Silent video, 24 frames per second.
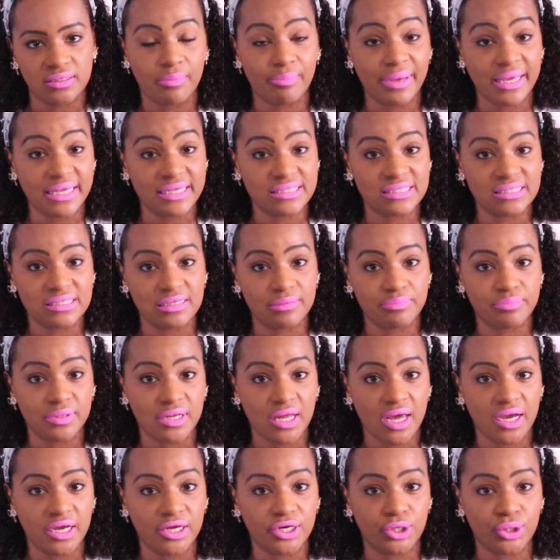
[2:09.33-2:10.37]
a base lip
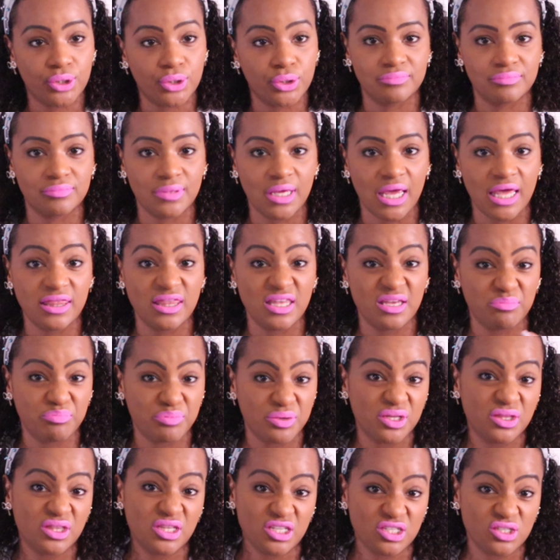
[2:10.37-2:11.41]
liner and then
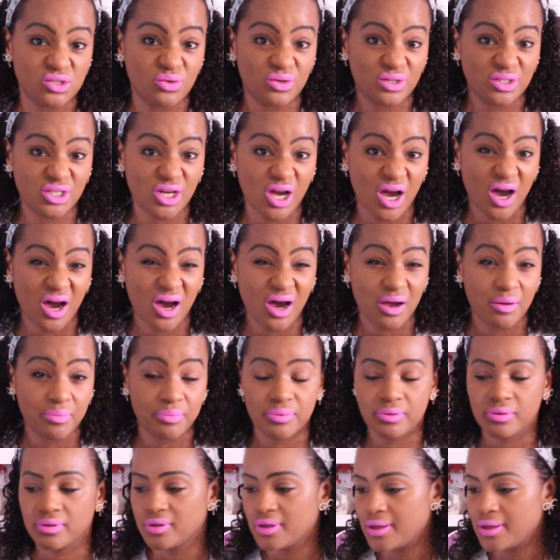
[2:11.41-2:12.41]
put this on top,